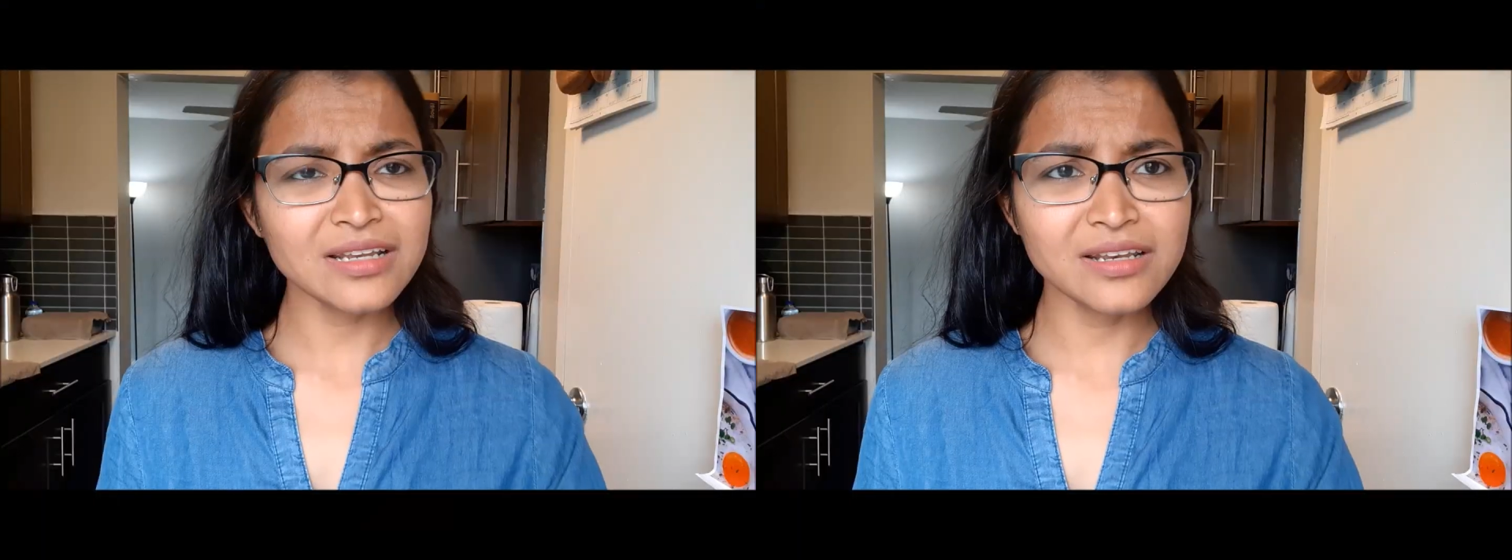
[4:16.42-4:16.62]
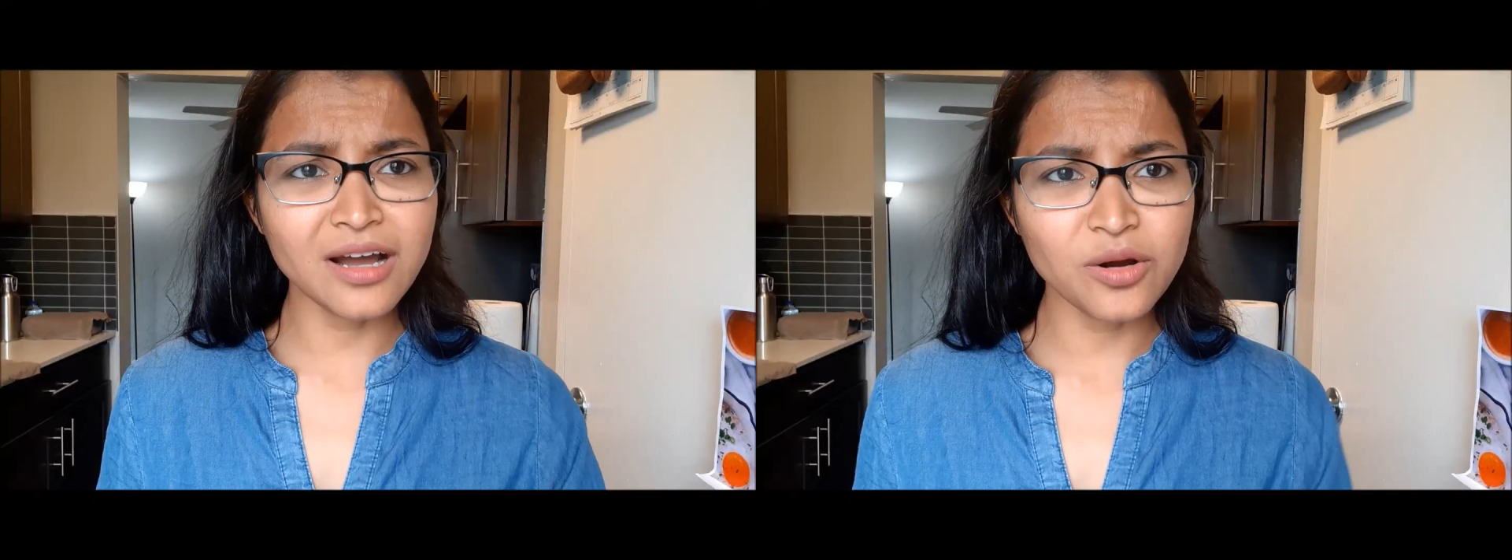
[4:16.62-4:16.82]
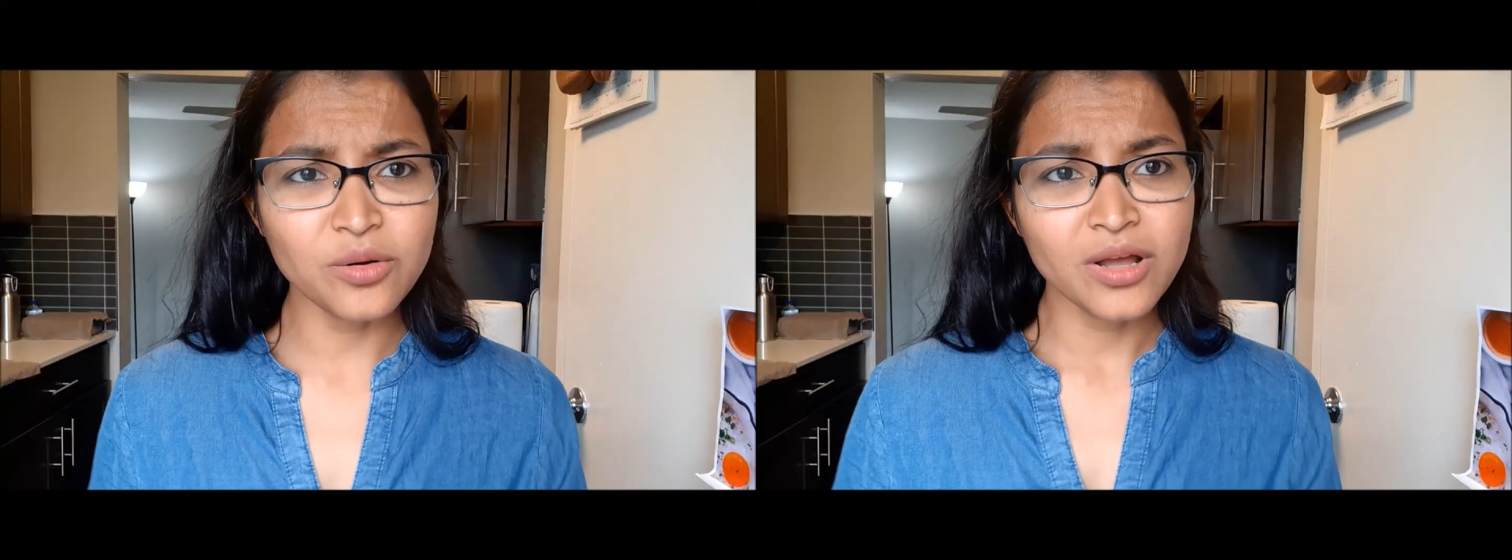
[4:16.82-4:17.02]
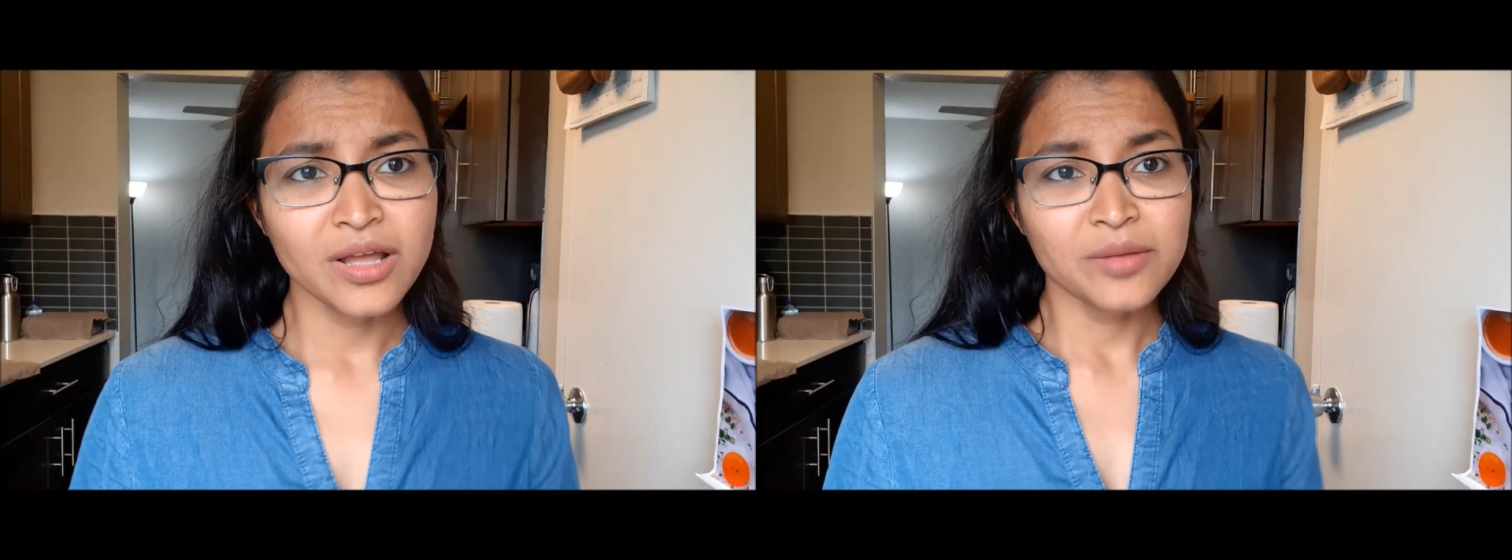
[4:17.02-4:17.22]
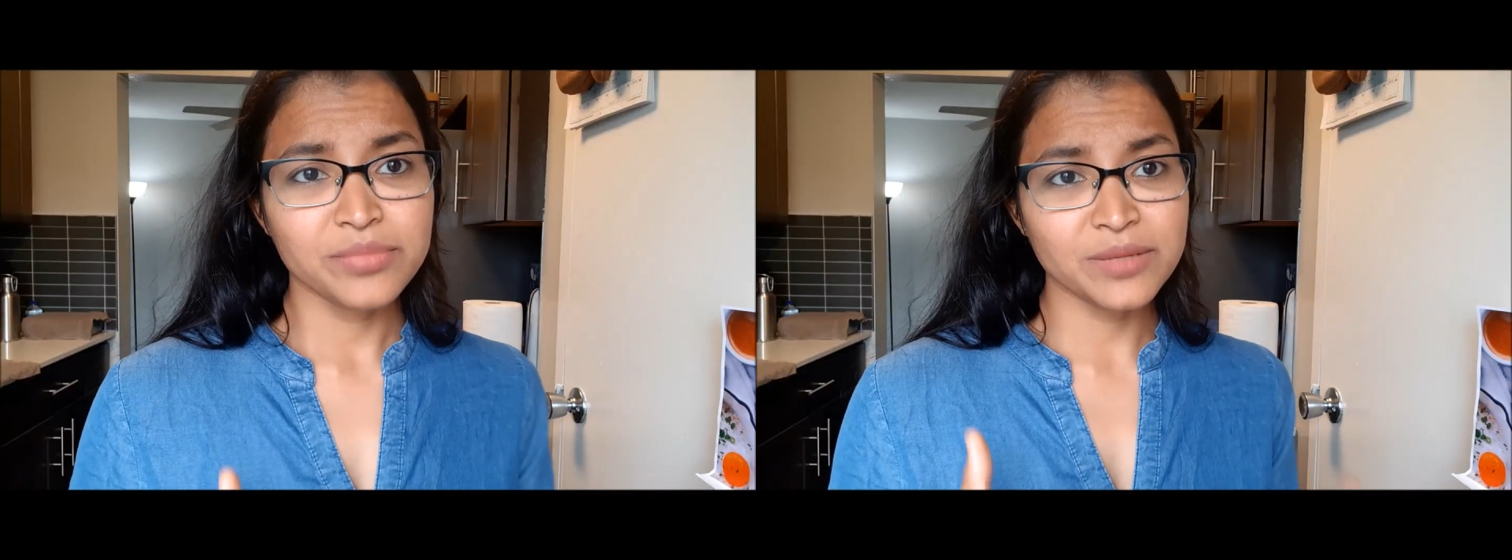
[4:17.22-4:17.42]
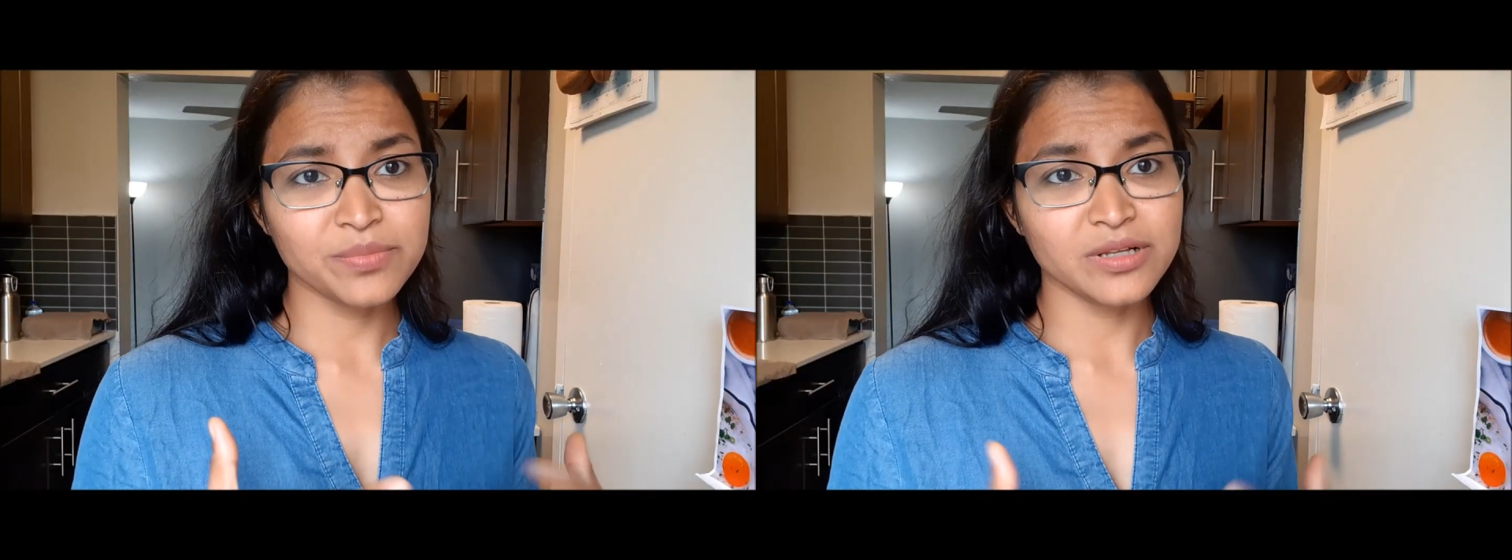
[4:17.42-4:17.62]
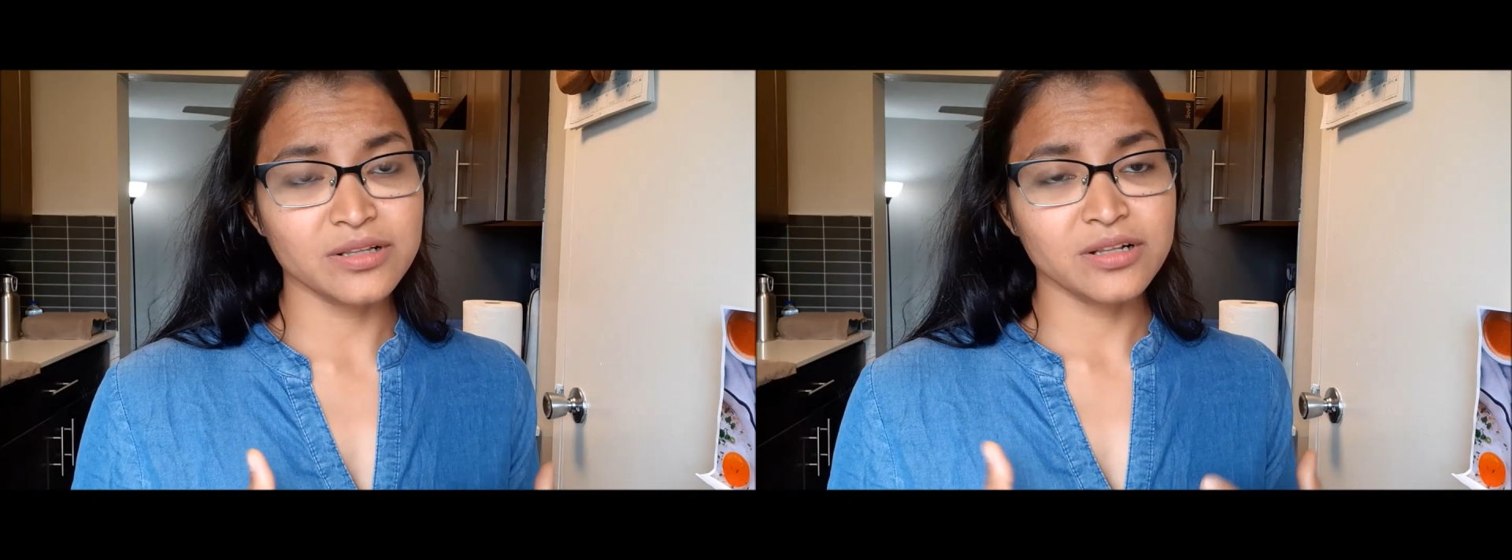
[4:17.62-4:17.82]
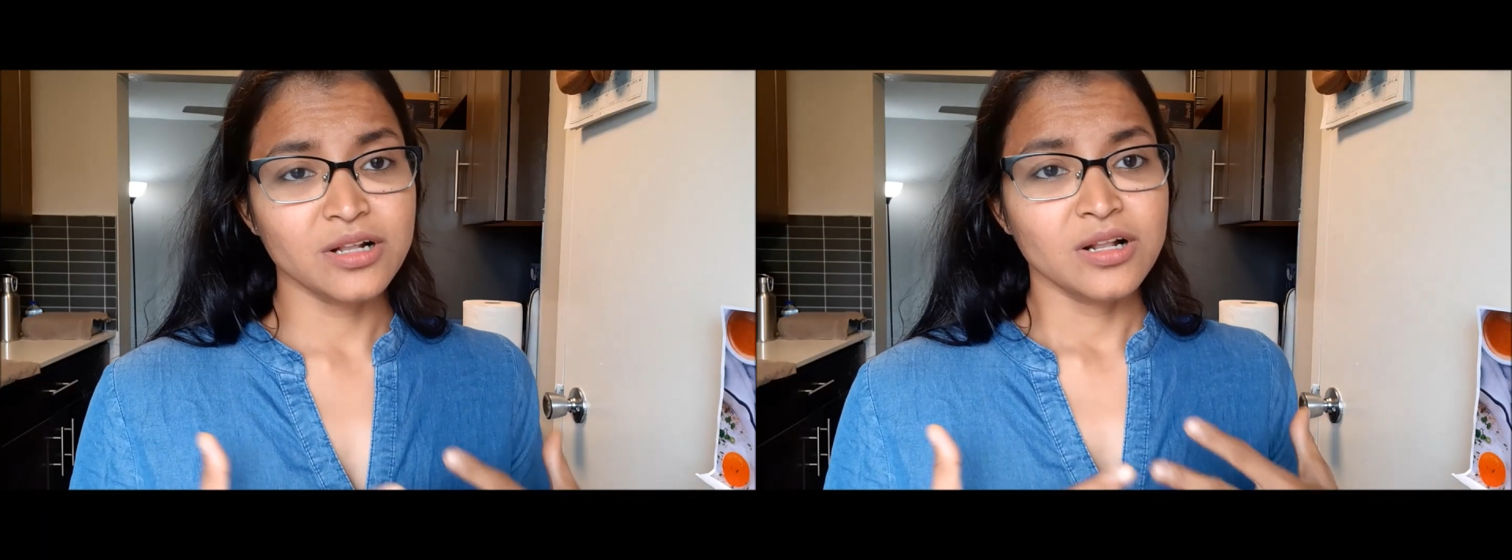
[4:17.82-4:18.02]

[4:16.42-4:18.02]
Now, people